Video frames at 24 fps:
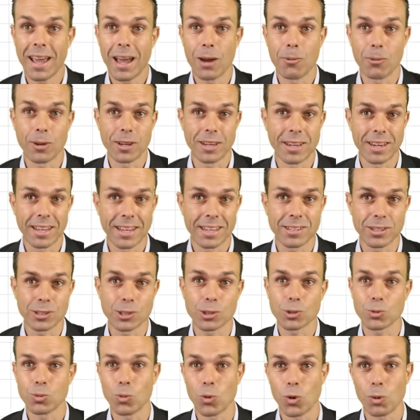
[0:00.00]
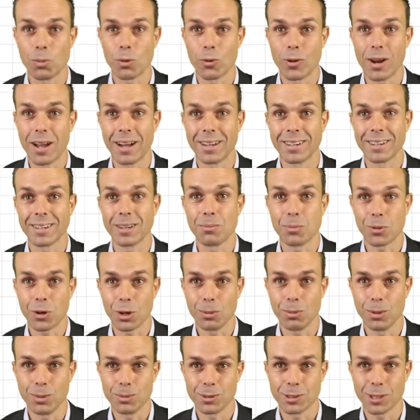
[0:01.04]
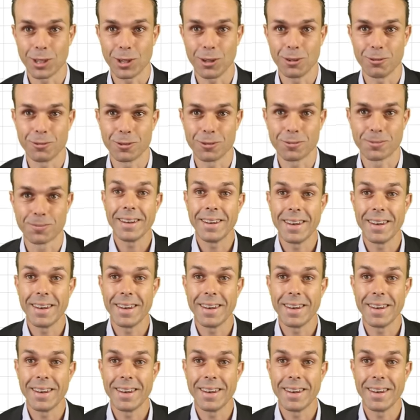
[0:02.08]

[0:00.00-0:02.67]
and we need to swarm around it and problem solve.